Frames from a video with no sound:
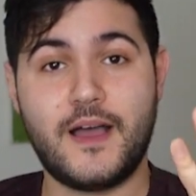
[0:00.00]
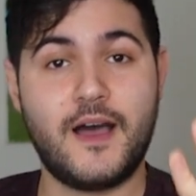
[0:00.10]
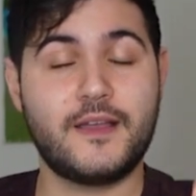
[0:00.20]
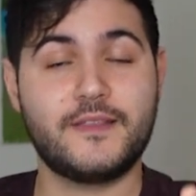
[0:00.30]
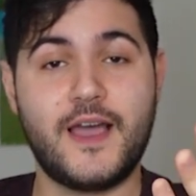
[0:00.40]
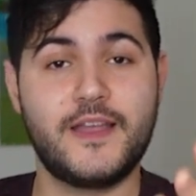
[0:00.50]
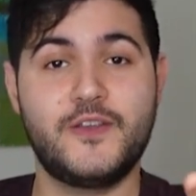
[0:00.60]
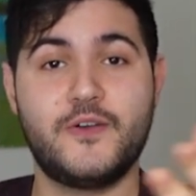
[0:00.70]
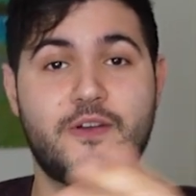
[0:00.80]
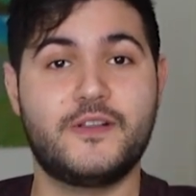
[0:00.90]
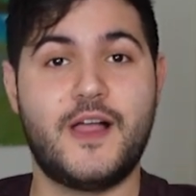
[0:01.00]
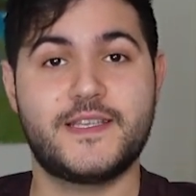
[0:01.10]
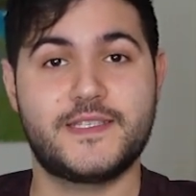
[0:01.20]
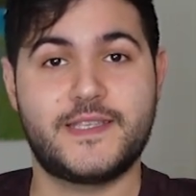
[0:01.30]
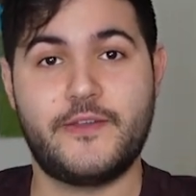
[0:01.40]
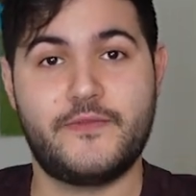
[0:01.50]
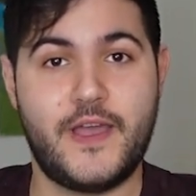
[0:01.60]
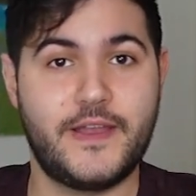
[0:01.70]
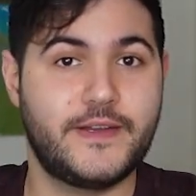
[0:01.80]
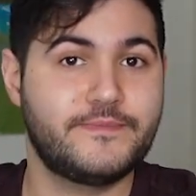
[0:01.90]
online yoga classes that you'll
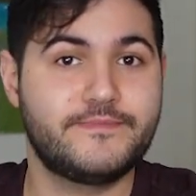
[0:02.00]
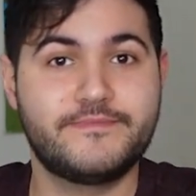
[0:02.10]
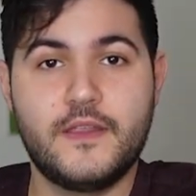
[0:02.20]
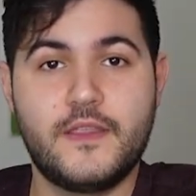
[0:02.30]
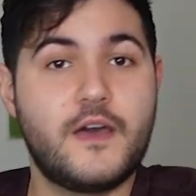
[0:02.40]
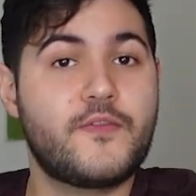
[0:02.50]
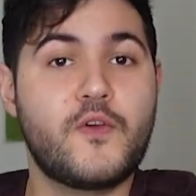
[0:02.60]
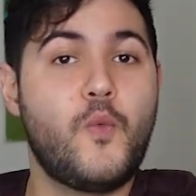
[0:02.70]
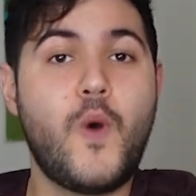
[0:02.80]
find. They offer a